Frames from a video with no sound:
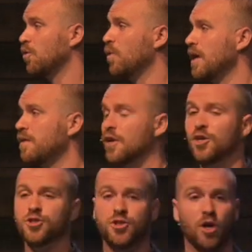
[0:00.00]
with
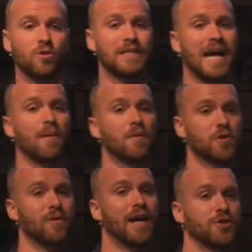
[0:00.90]
shows how
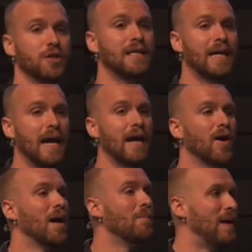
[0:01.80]
much we actually
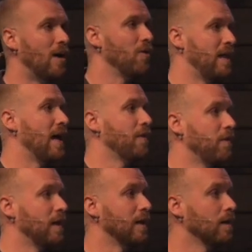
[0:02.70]
care about that
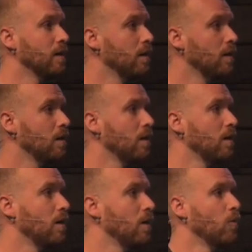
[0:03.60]
thing.
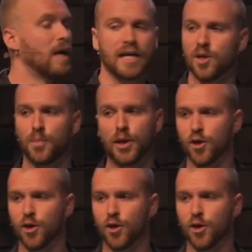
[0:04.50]
We're not going to put in